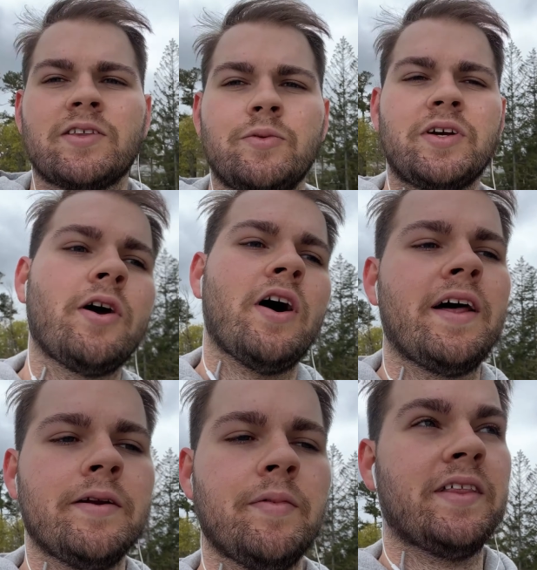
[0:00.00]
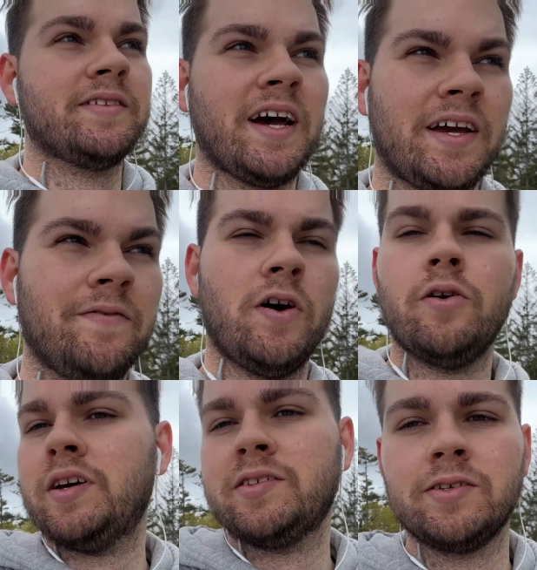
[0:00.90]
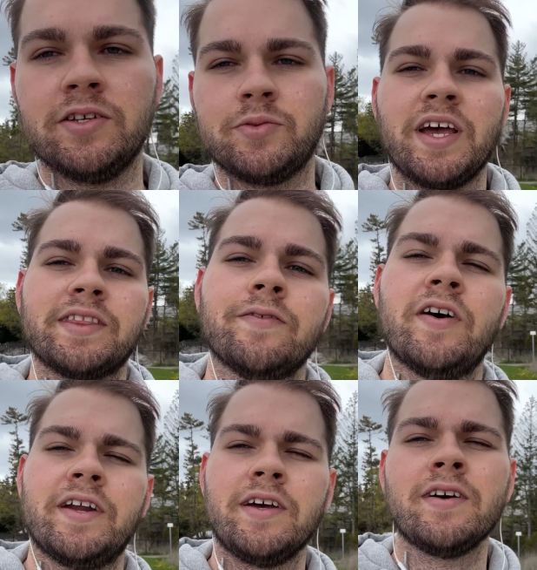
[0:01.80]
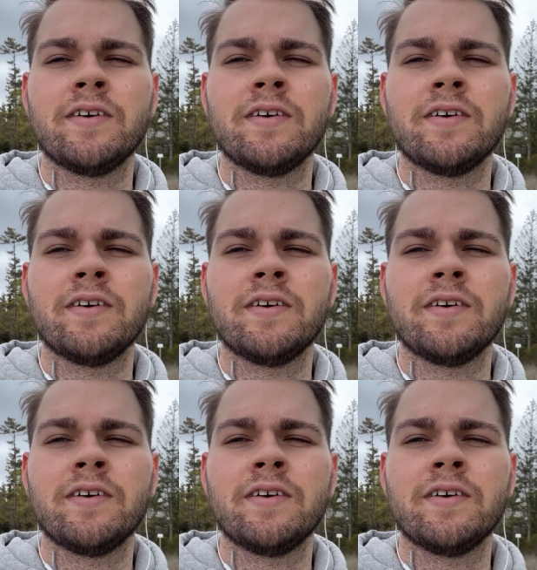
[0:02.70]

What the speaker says: that we can go ahead and buy the second phone as soon as we get the funding.